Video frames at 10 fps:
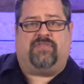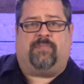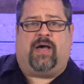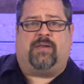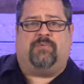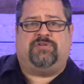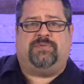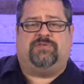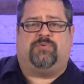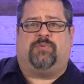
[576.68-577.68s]
on the bottom, which
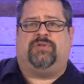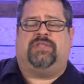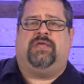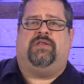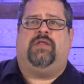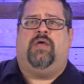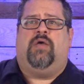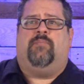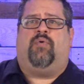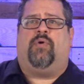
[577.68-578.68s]
means we're within
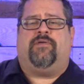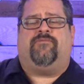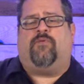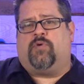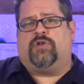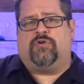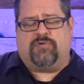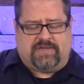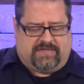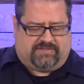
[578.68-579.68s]
0.4
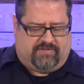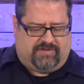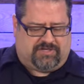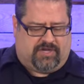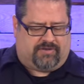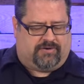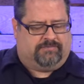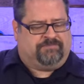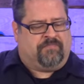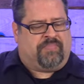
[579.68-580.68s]
degrees of each other.
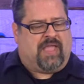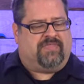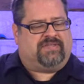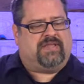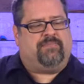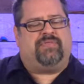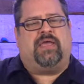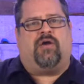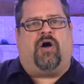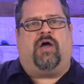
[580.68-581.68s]
And the same
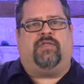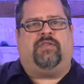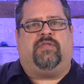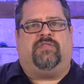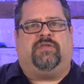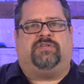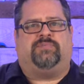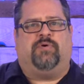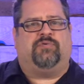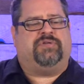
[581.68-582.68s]
thing on the
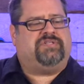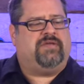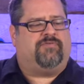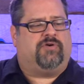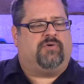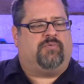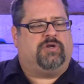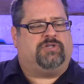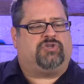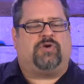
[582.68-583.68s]
Smoke receiver,
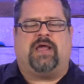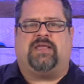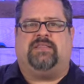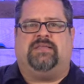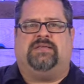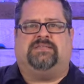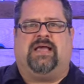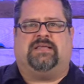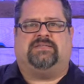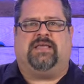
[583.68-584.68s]
where it's tracking the
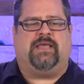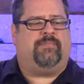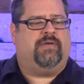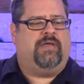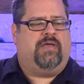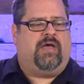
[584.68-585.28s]
exact same